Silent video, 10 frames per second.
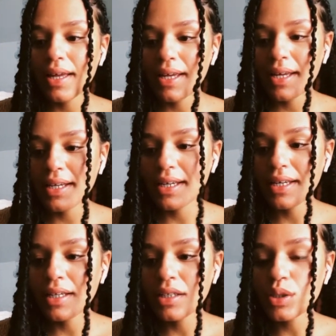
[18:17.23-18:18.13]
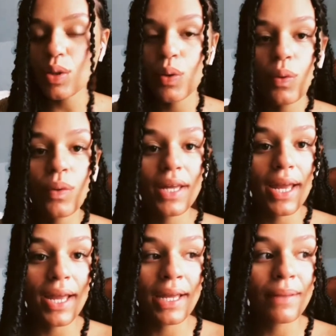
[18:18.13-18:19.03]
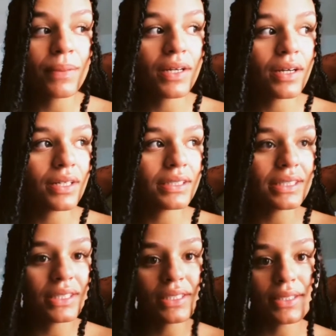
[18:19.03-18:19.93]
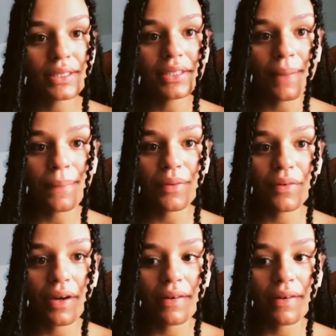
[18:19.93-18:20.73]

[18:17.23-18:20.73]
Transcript: it is okay because this is temporary.